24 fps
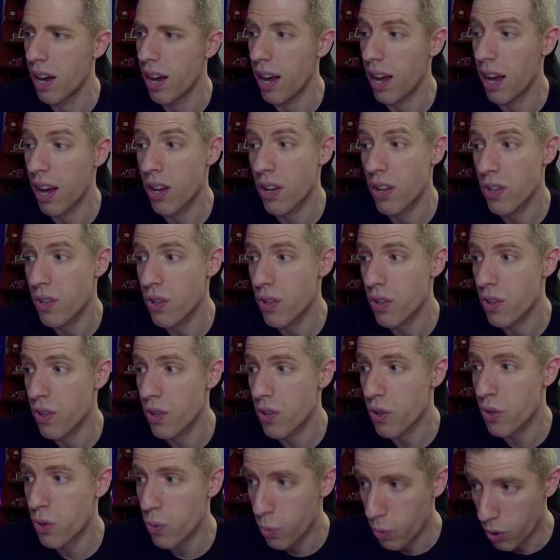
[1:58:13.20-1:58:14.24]
Uh,
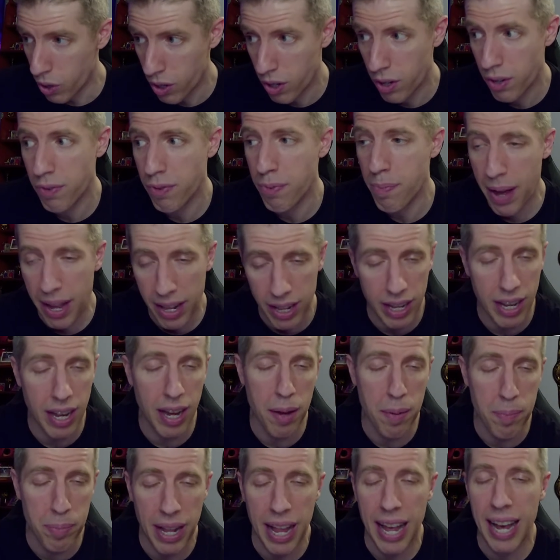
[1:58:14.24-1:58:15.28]
Swerve,
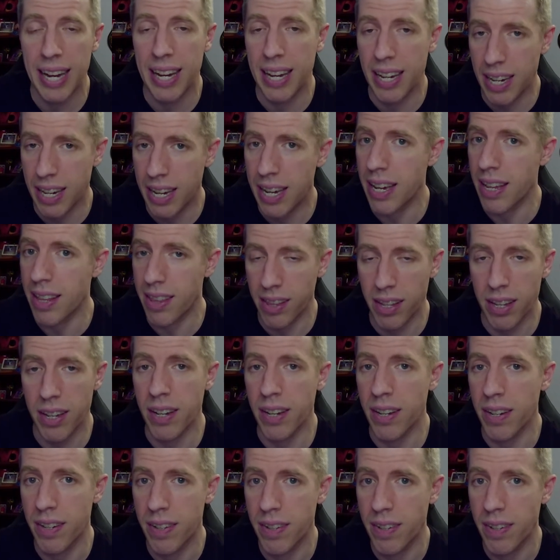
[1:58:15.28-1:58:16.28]
Malachi Black, and Keith Lee.